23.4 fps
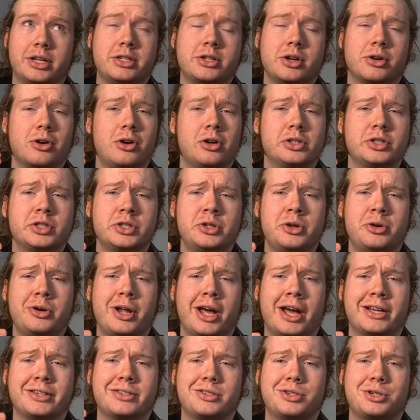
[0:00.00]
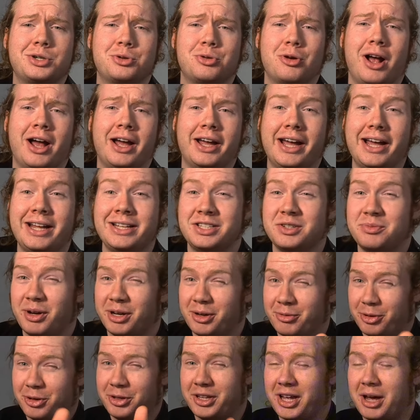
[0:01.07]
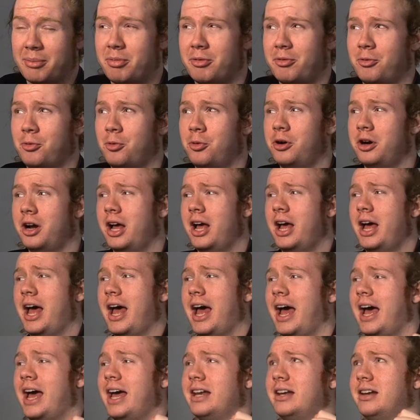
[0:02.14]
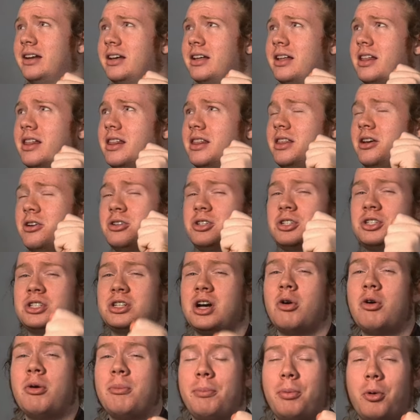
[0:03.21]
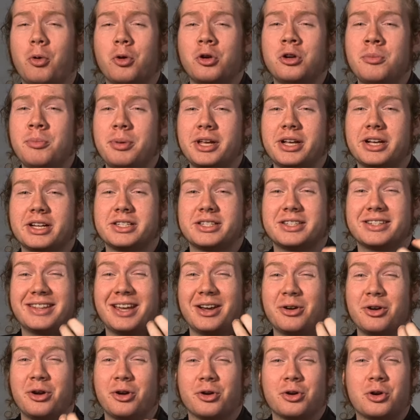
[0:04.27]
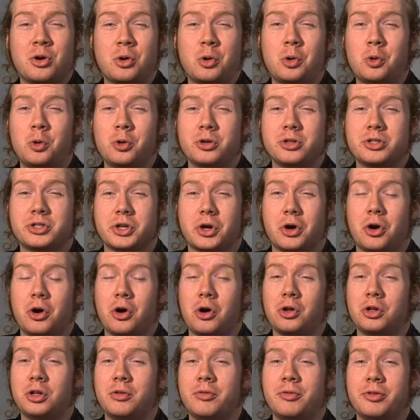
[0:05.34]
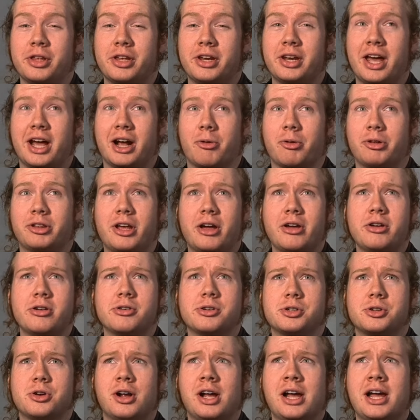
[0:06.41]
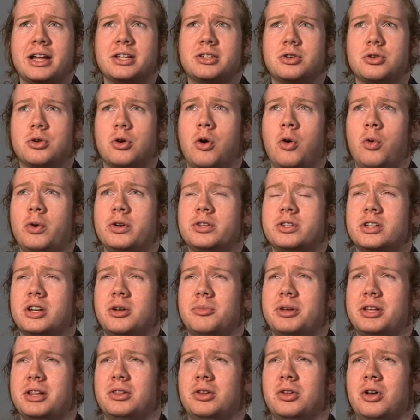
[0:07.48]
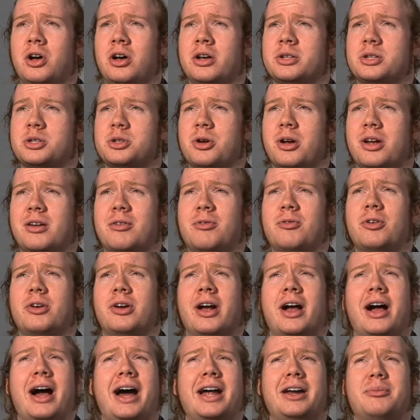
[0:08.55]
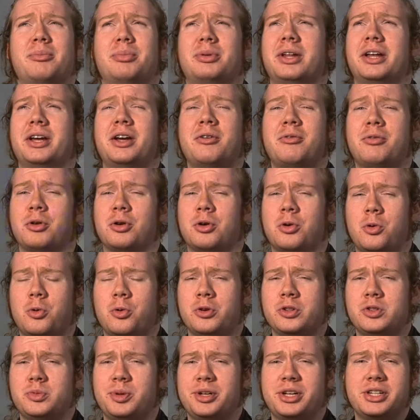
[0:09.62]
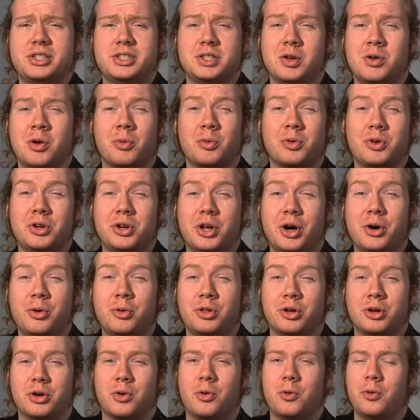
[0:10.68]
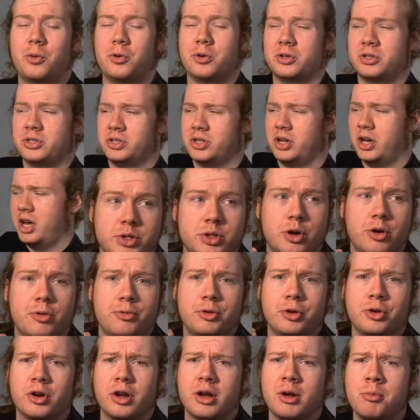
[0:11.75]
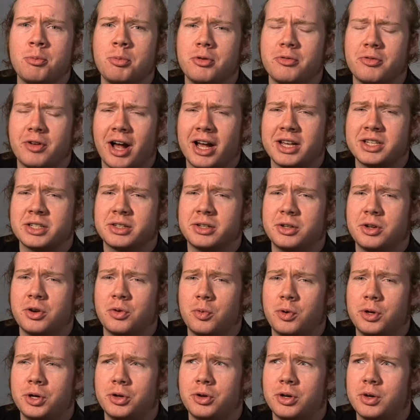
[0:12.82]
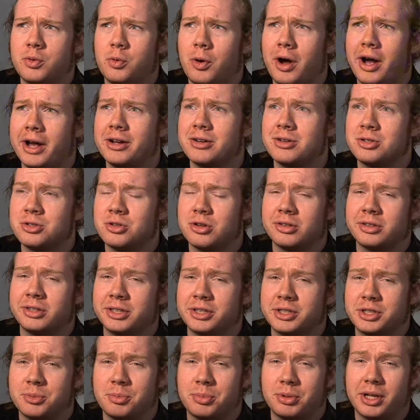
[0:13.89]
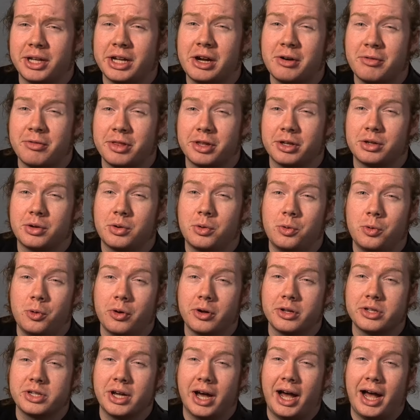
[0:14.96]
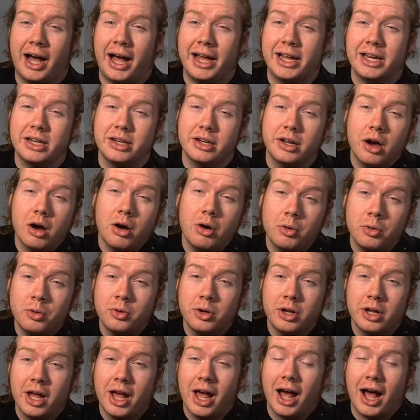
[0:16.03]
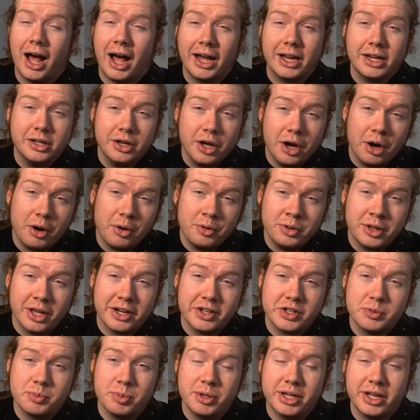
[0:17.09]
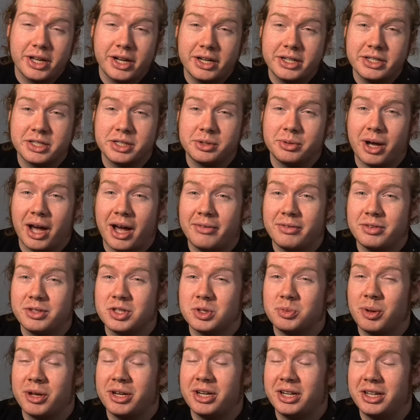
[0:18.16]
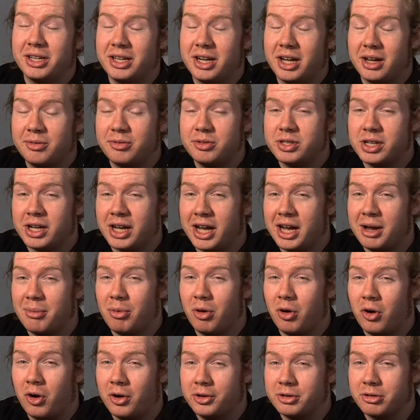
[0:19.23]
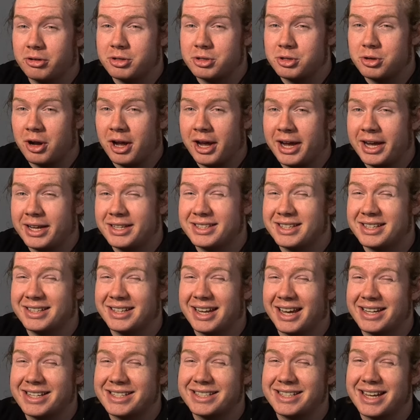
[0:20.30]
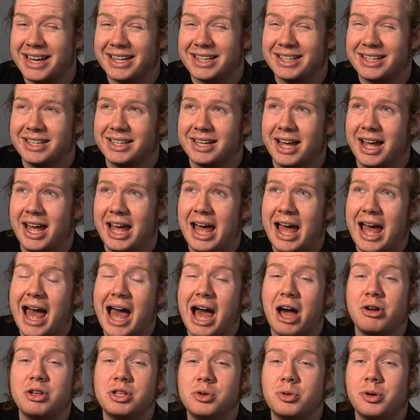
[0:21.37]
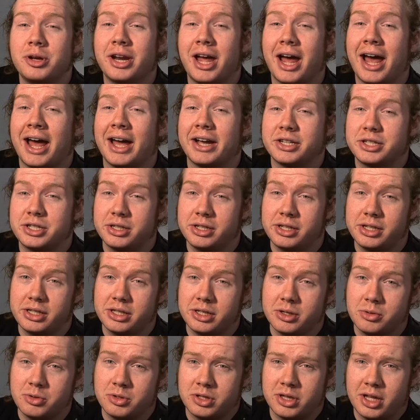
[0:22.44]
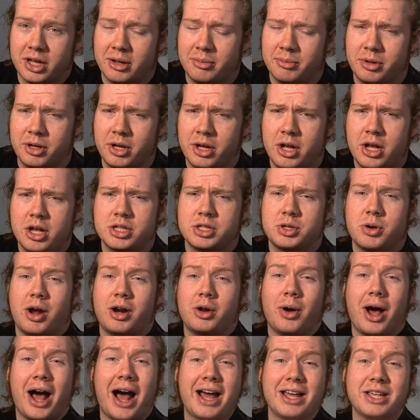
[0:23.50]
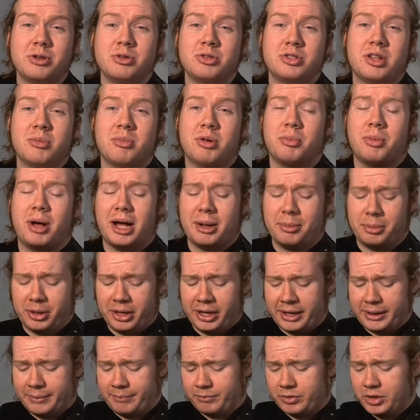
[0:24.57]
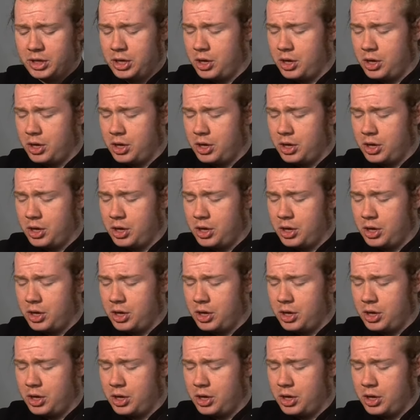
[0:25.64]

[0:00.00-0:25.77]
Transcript: These are also known as triads. You might have heard that before. And they're so important because they're your chords all over the neck. Without your triads, you're always going to be lost trying to figure out how to play over chords because you don't know the chords. So if you're improvising and you're wondering why you're struggling to play over the chords, I know that it's because you haven't spent enough time on your triads and dissecting how you can actually use them. So how do I use them in my playing?